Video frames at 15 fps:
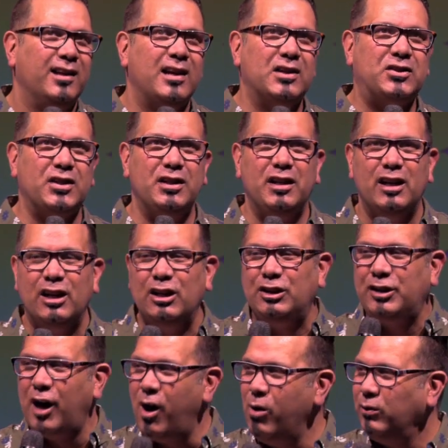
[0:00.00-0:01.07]
Listen,
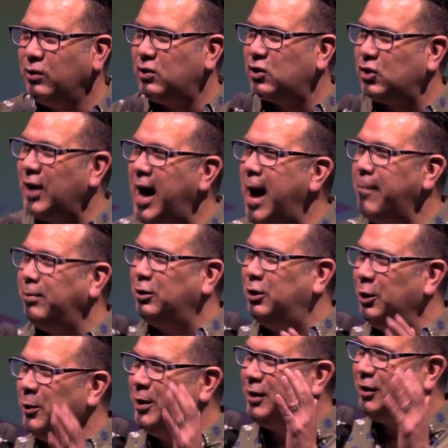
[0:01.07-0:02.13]
don't stop
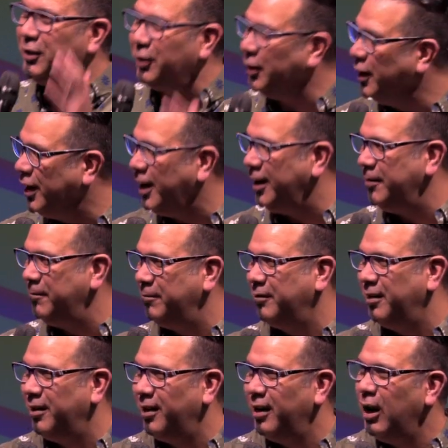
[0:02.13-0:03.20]
doing good.
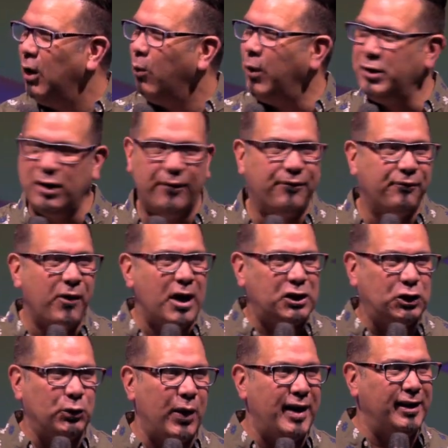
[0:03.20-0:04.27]
When you're
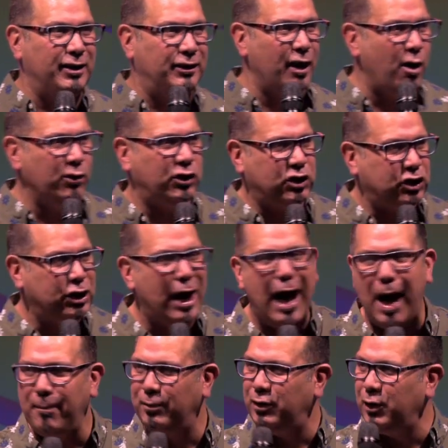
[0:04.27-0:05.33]
frustrated, don't
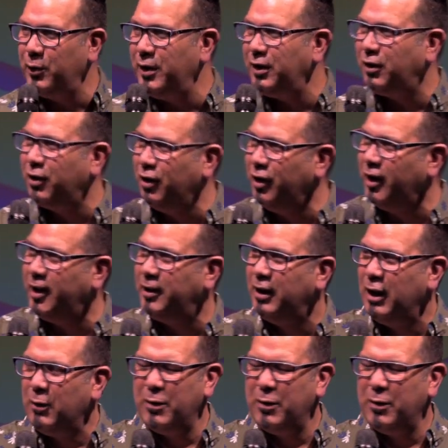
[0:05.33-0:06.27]
stop doing good.